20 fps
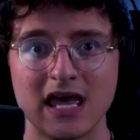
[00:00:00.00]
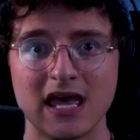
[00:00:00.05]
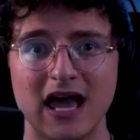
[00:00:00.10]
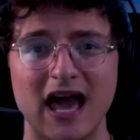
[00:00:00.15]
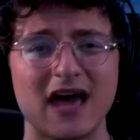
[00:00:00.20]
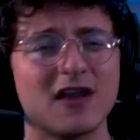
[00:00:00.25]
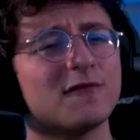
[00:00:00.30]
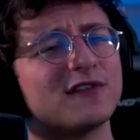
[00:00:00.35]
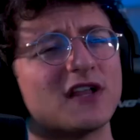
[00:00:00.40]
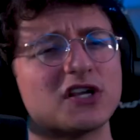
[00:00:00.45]

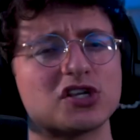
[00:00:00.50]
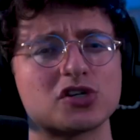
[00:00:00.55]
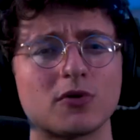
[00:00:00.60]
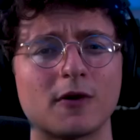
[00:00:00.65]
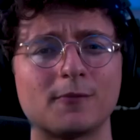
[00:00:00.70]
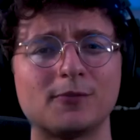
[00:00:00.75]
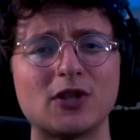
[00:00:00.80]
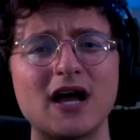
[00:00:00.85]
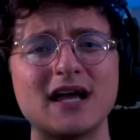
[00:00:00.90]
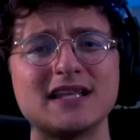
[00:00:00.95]
Adam Fletcher
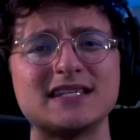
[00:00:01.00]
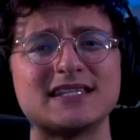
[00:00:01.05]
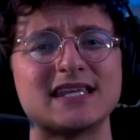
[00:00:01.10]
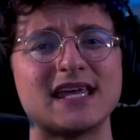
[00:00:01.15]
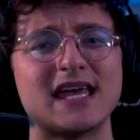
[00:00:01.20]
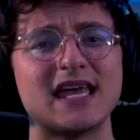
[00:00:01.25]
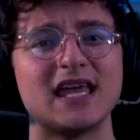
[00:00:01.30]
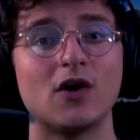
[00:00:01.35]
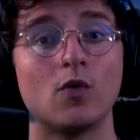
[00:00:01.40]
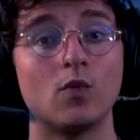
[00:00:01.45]
replied
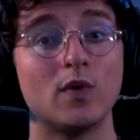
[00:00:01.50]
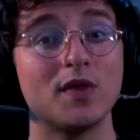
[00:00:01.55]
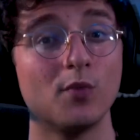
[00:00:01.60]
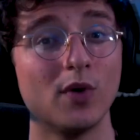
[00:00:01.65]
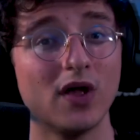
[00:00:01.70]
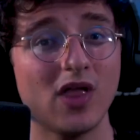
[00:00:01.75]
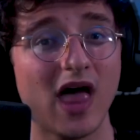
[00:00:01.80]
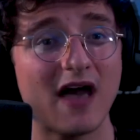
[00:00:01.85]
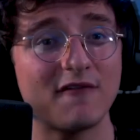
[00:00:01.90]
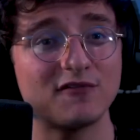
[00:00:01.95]
saying, we
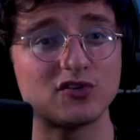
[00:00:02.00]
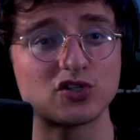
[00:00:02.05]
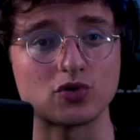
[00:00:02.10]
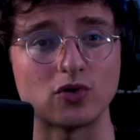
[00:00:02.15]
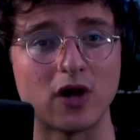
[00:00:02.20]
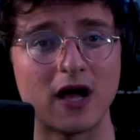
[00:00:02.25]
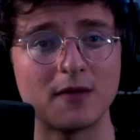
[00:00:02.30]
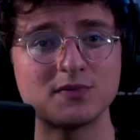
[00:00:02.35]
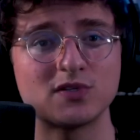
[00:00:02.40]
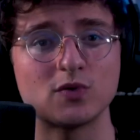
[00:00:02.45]
will have
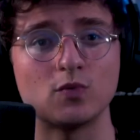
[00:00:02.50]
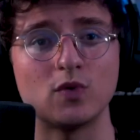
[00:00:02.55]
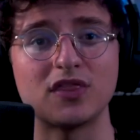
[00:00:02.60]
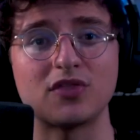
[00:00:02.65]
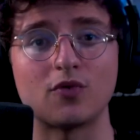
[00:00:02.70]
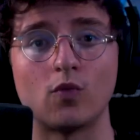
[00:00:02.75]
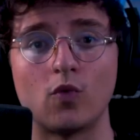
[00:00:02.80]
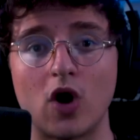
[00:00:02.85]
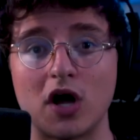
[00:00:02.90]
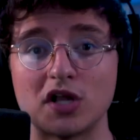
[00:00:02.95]
drops with
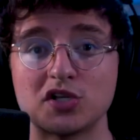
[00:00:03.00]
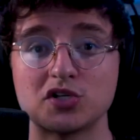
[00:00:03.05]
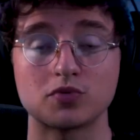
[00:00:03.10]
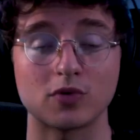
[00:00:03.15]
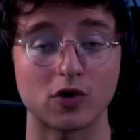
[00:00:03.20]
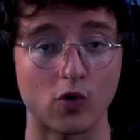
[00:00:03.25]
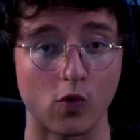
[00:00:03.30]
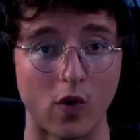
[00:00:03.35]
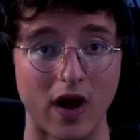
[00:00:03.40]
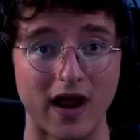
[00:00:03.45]
watch
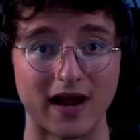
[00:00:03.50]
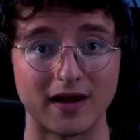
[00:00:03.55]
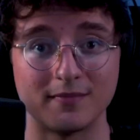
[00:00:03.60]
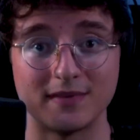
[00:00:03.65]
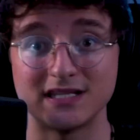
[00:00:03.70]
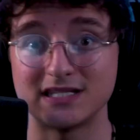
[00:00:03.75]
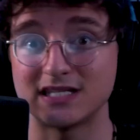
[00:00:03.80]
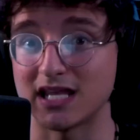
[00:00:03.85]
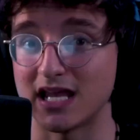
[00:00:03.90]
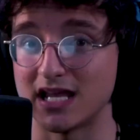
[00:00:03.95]

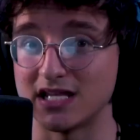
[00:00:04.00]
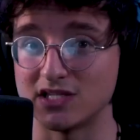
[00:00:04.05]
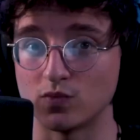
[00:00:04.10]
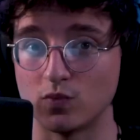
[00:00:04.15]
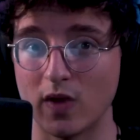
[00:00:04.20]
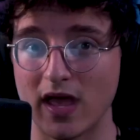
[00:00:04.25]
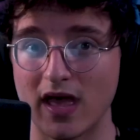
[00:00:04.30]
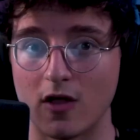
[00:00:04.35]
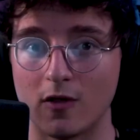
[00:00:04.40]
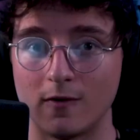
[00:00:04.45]
requirements as
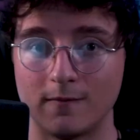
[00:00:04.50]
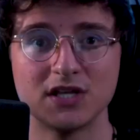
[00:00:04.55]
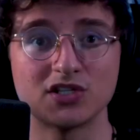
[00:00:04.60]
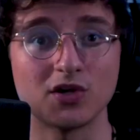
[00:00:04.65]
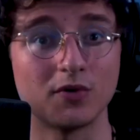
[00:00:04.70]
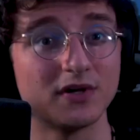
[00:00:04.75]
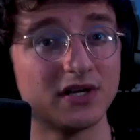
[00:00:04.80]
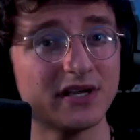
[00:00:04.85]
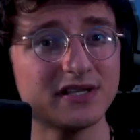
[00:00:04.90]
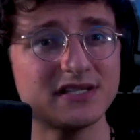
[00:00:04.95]
well.
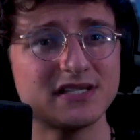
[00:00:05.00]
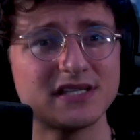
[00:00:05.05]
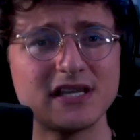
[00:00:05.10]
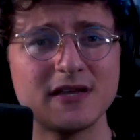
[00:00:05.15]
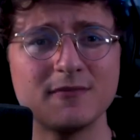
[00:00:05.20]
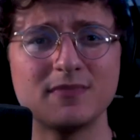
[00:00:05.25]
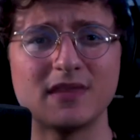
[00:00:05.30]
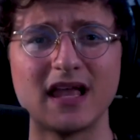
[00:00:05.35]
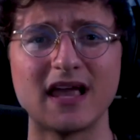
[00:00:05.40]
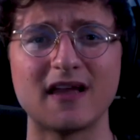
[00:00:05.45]
So it does
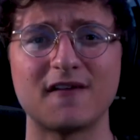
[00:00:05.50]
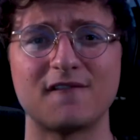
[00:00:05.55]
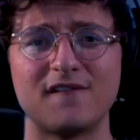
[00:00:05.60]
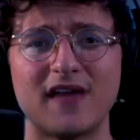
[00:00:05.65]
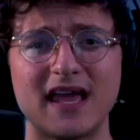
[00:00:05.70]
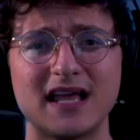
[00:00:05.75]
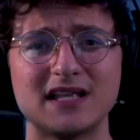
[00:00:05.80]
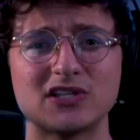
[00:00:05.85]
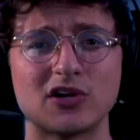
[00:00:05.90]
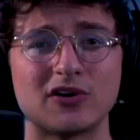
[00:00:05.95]
seem like fans